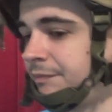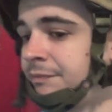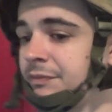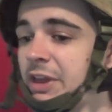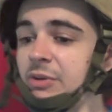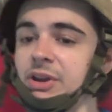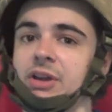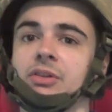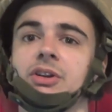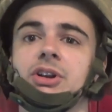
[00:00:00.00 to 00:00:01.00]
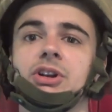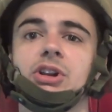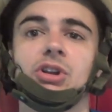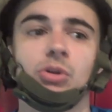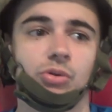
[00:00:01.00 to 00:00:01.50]
there we go.
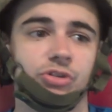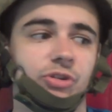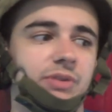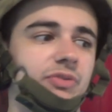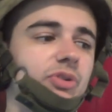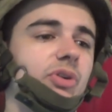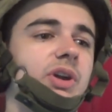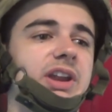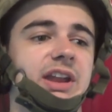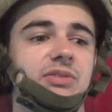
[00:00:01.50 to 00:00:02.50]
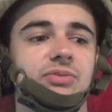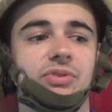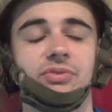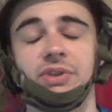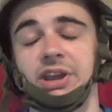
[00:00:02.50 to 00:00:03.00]
Also, I've not got any out
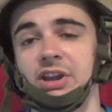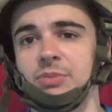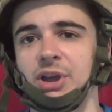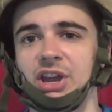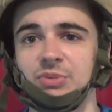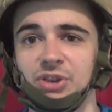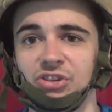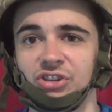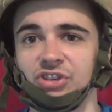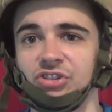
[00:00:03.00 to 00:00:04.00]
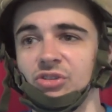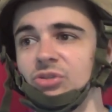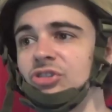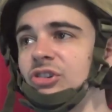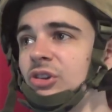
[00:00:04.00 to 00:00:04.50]
for the video, but NBC
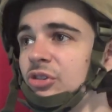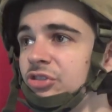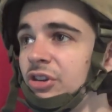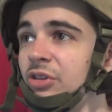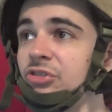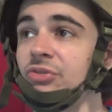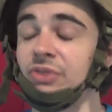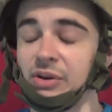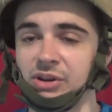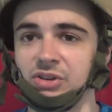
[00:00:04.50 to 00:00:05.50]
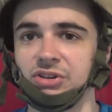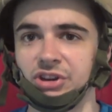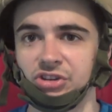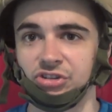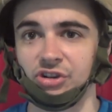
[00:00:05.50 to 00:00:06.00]
suits, lots of those are very good
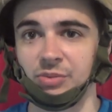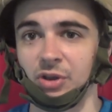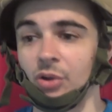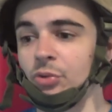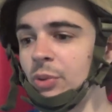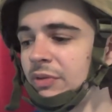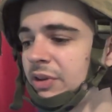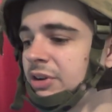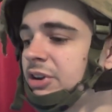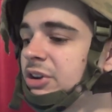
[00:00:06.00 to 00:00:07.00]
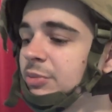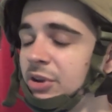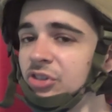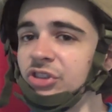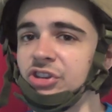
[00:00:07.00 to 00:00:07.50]
in extreme cold weather
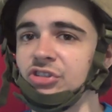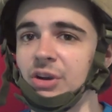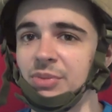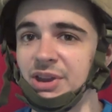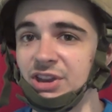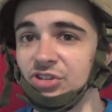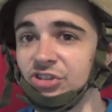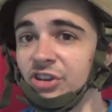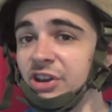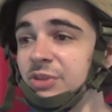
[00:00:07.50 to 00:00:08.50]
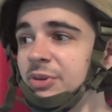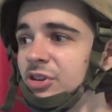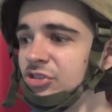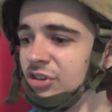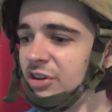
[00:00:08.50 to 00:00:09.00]
because they trap heat inside,
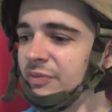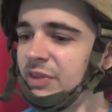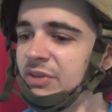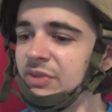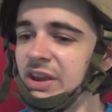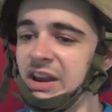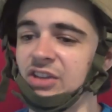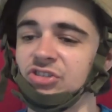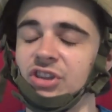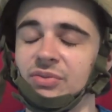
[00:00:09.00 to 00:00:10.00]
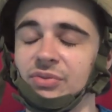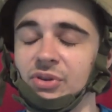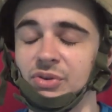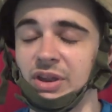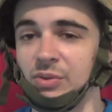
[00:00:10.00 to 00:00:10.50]
because, you know, if they let stuff
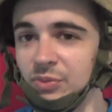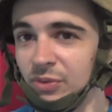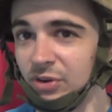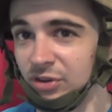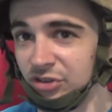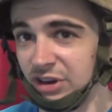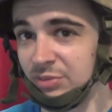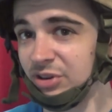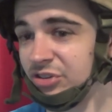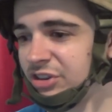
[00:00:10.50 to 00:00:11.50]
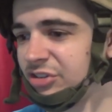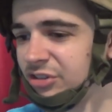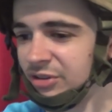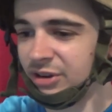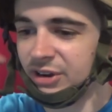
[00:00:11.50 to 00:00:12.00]
through, they wouldn't work as an NBC
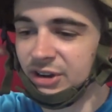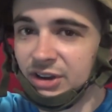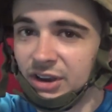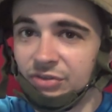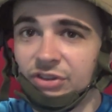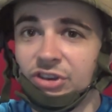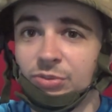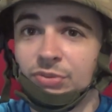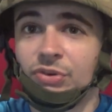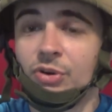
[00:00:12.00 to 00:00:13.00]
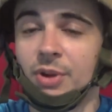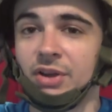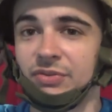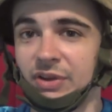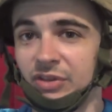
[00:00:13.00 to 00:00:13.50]
suit. I've said this before, but
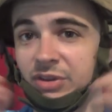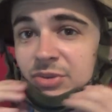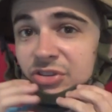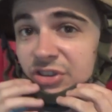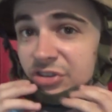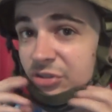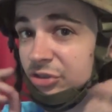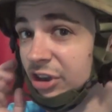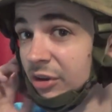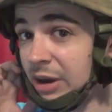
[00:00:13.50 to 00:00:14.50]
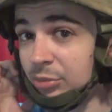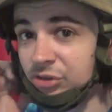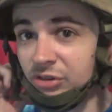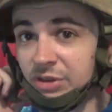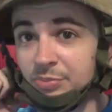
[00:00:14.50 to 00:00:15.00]
I found NBC suits are
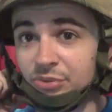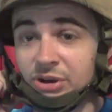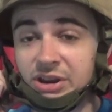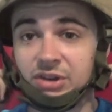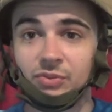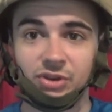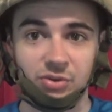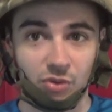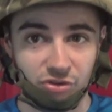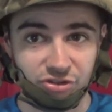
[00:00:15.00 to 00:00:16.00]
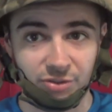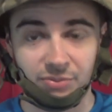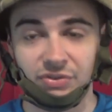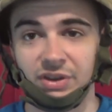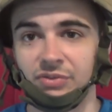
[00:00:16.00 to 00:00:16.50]
absolutely brilliant when you want
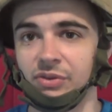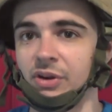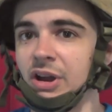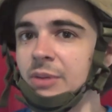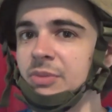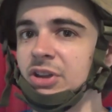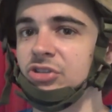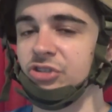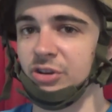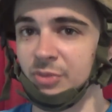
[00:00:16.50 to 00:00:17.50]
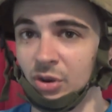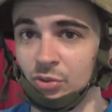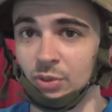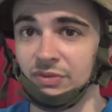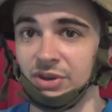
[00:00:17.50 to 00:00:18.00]
something for um, extreme
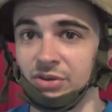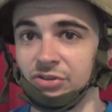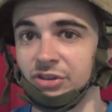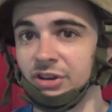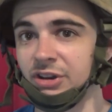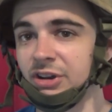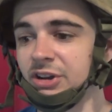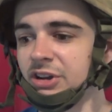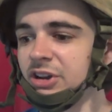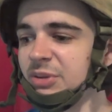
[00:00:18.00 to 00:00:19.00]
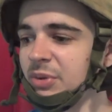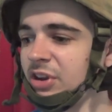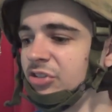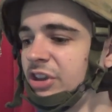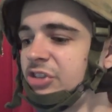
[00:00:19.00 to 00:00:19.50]
cold weather use
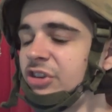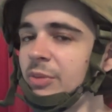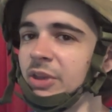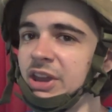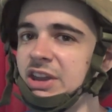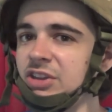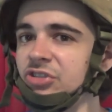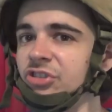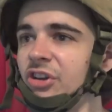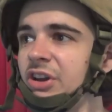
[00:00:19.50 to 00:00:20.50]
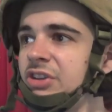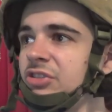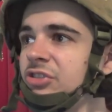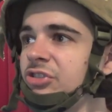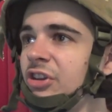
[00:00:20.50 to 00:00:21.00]
because they trap the heat
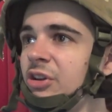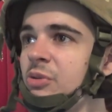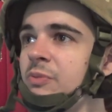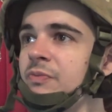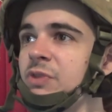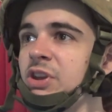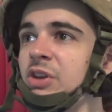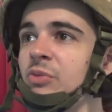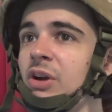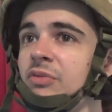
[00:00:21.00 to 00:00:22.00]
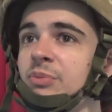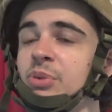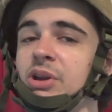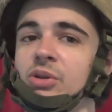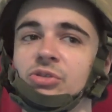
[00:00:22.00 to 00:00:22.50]
inside so you know rather than
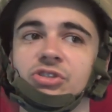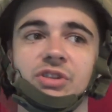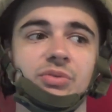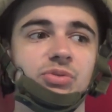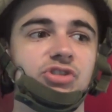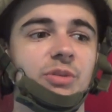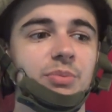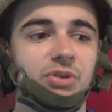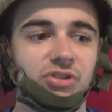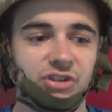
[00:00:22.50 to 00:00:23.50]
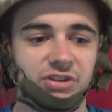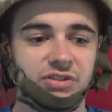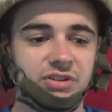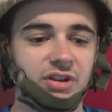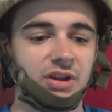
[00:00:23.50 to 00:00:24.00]
putting on several jumpers
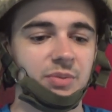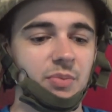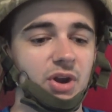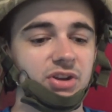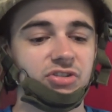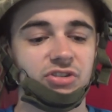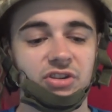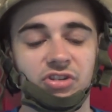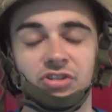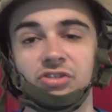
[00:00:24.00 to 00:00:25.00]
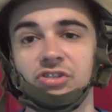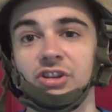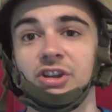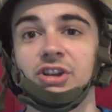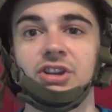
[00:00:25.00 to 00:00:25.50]
in you know like minus conditions
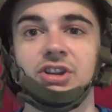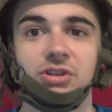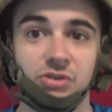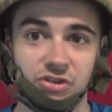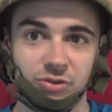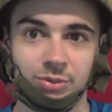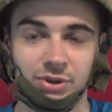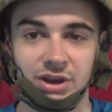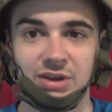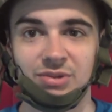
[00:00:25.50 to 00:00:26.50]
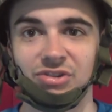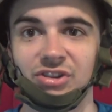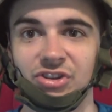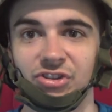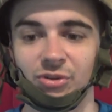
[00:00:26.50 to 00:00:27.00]
you can just put an
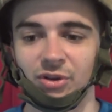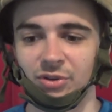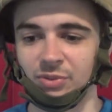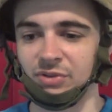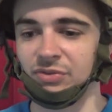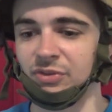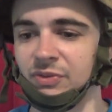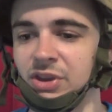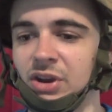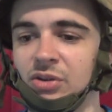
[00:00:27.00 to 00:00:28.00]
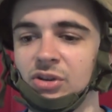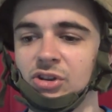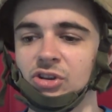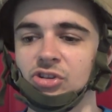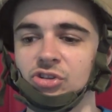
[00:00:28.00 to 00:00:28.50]
NBC suit on with you know
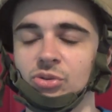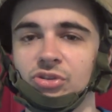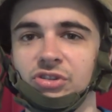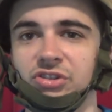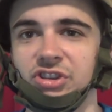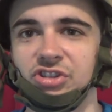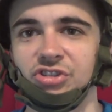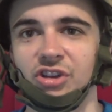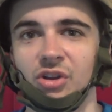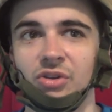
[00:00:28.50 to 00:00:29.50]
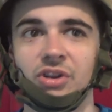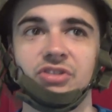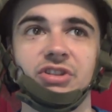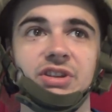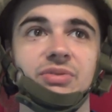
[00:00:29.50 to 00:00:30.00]
shorts and a t-shirt on
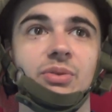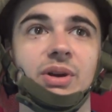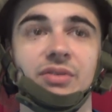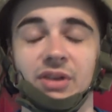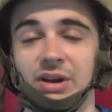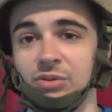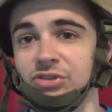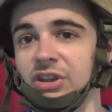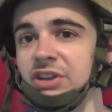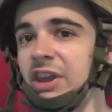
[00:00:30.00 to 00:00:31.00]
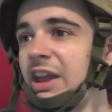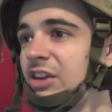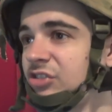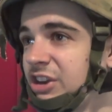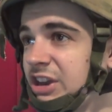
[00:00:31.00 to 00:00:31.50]
underneath or whatever else and they
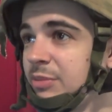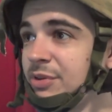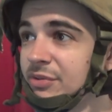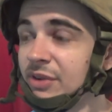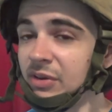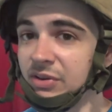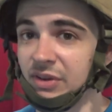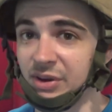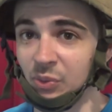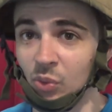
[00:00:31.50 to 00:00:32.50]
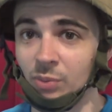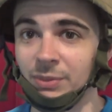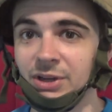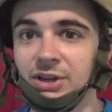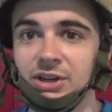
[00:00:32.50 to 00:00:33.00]
actually keep you very very warm
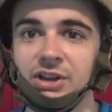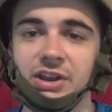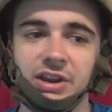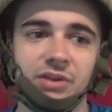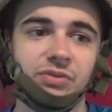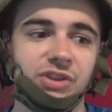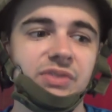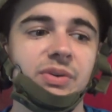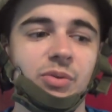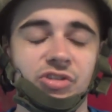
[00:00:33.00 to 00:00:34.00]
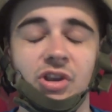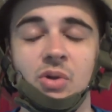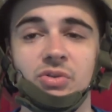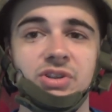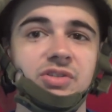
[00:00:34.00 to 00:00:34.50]
and then obviously if it was
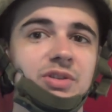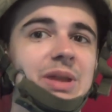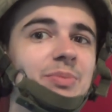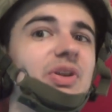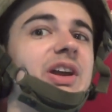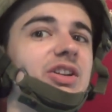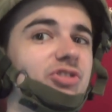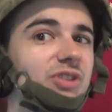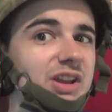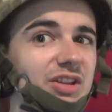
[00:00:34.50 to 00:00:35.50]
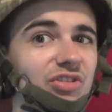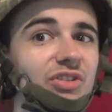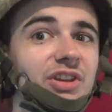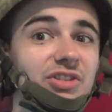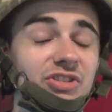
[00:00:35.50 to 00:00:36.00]
colder you could then put extra layers
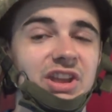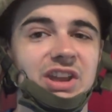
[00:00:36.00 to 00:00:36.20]
on under